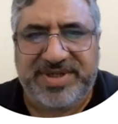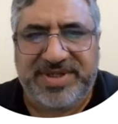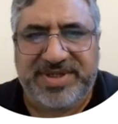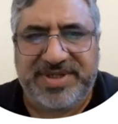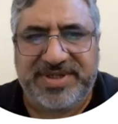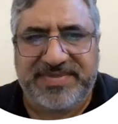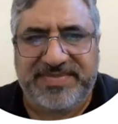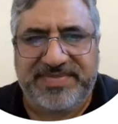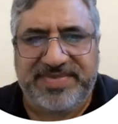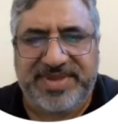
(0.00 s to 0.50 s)

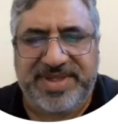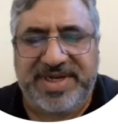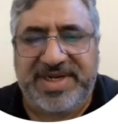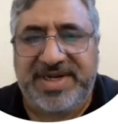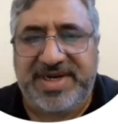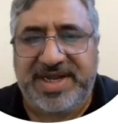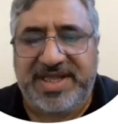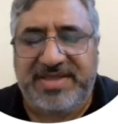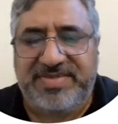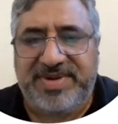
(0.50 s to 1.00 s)
medium. The
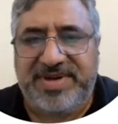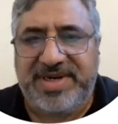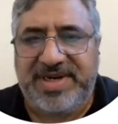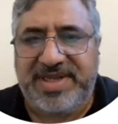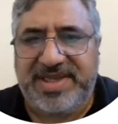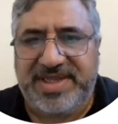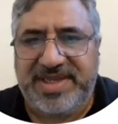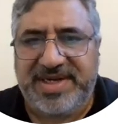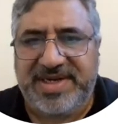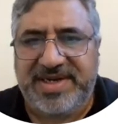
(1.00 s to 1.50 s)

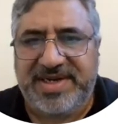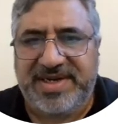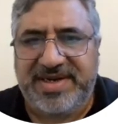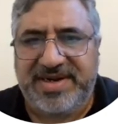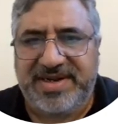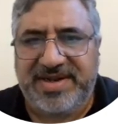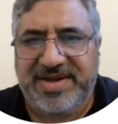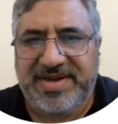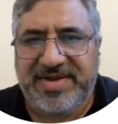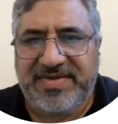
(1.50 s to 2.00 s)
transmitted
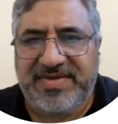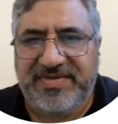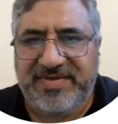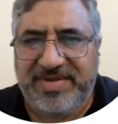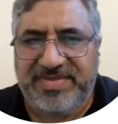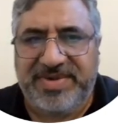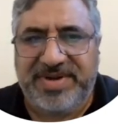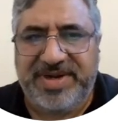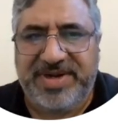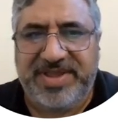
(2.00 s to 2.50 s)
signal
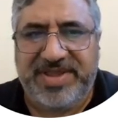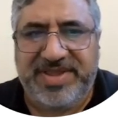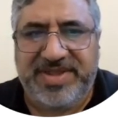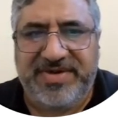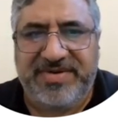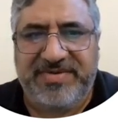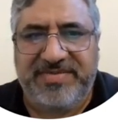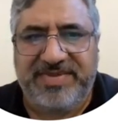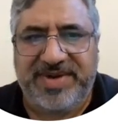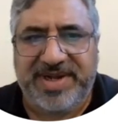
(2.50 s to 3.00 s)
will be
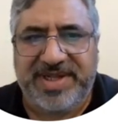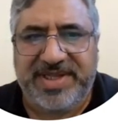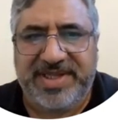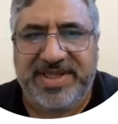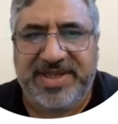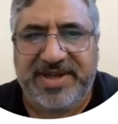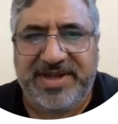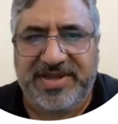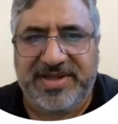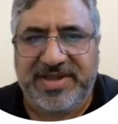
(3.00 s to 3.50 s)
received by
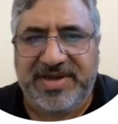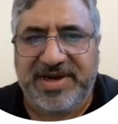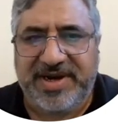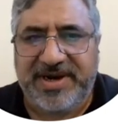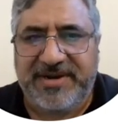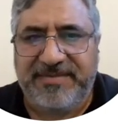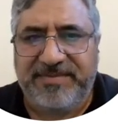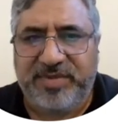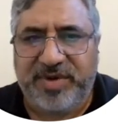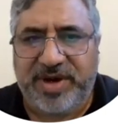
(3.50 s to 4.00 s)
the other
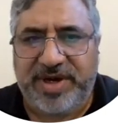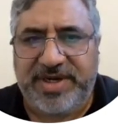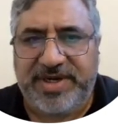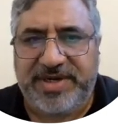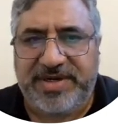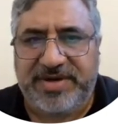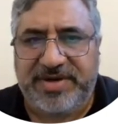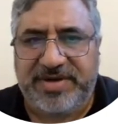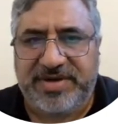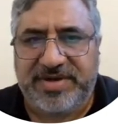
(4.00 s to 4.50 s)

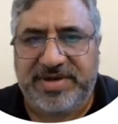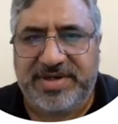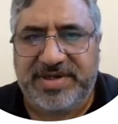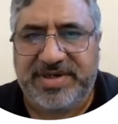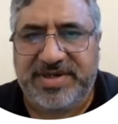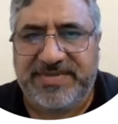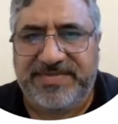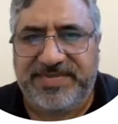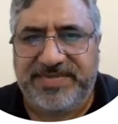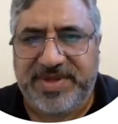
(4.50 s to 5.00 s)
endpoint
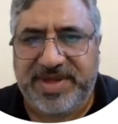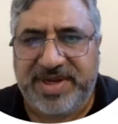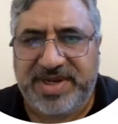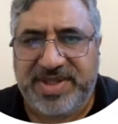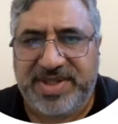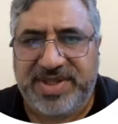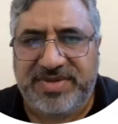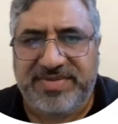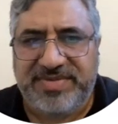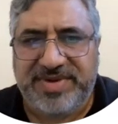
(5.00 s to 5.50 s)
or the
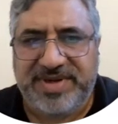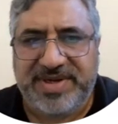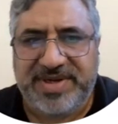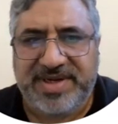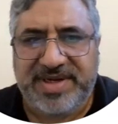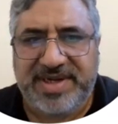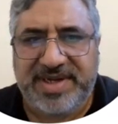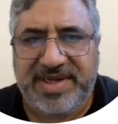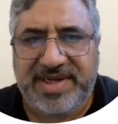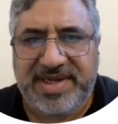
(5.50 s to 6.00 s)
receiver.
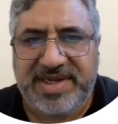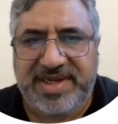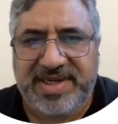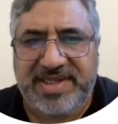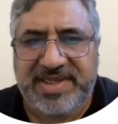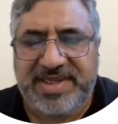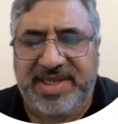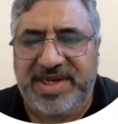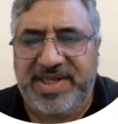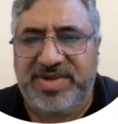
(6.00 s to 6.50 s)

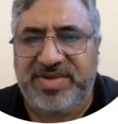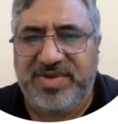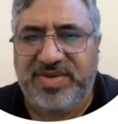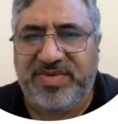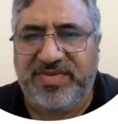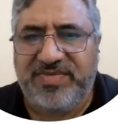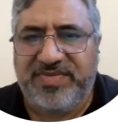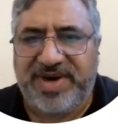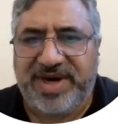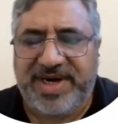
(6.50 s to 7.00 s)
There is
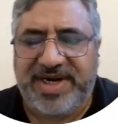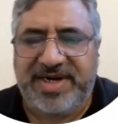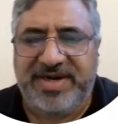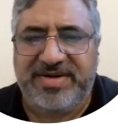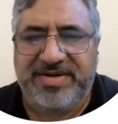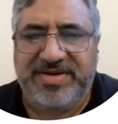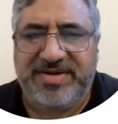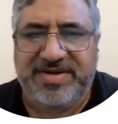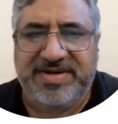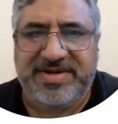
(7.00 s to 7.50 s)
no
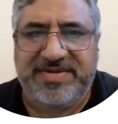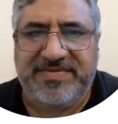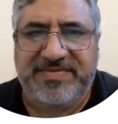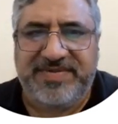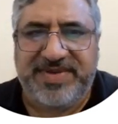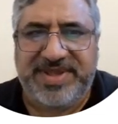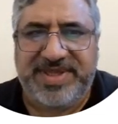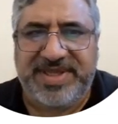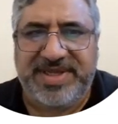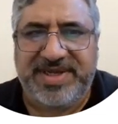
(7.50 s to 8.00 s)
wired or
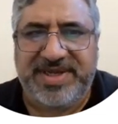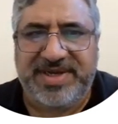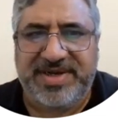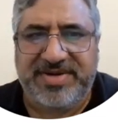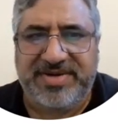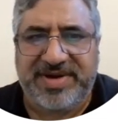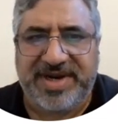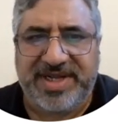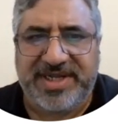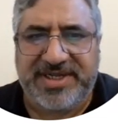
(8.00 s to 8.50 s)
physical
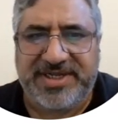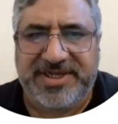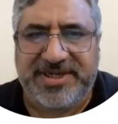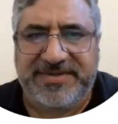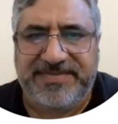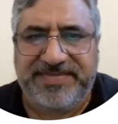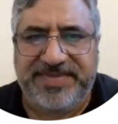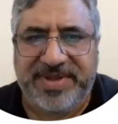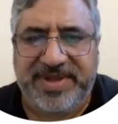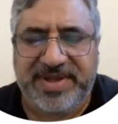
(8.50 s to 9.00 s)

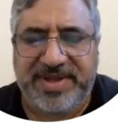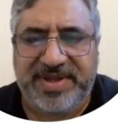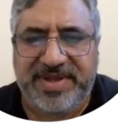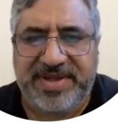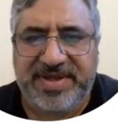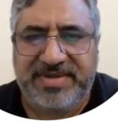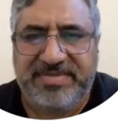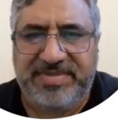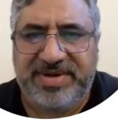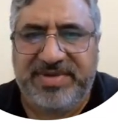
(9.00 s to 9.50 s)
connection
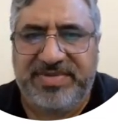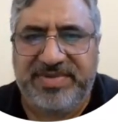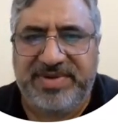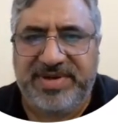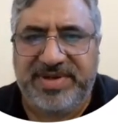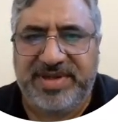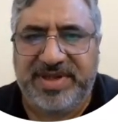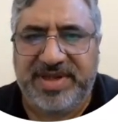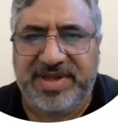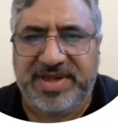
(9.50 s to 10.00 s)

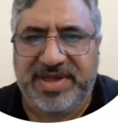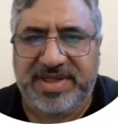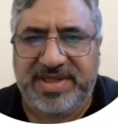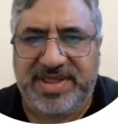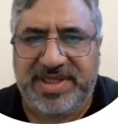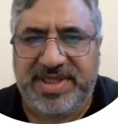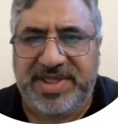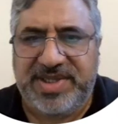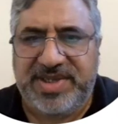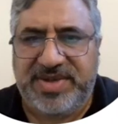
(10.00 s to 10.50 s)
between
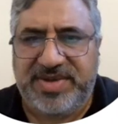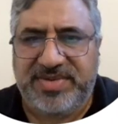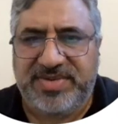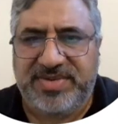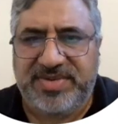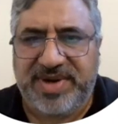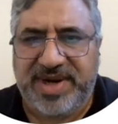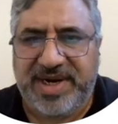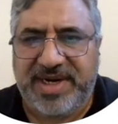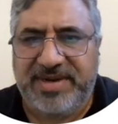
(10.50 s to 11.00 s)
these
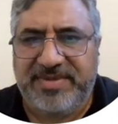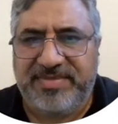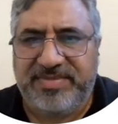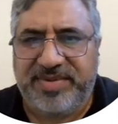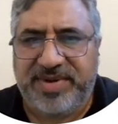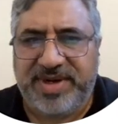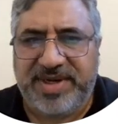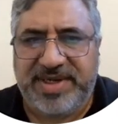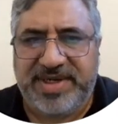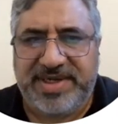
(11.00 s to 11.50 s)
two
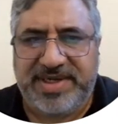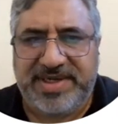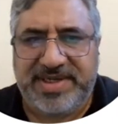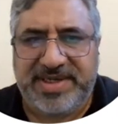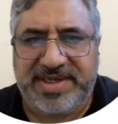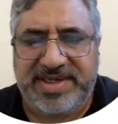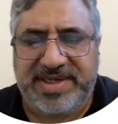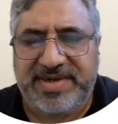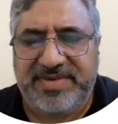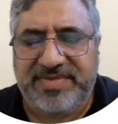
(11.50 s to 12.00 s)
endpoints
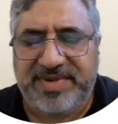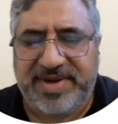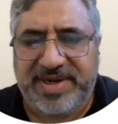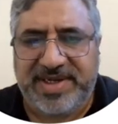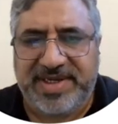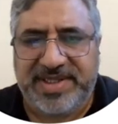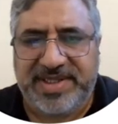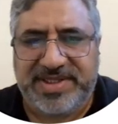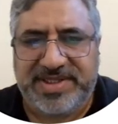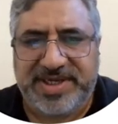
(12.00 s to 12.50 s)
in a
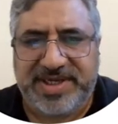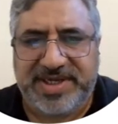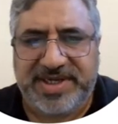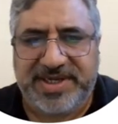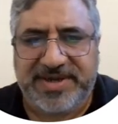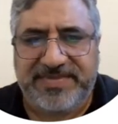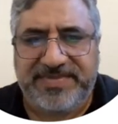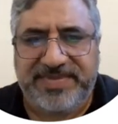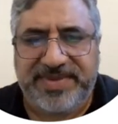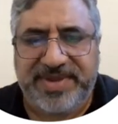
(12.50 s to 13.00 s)
wireless channel.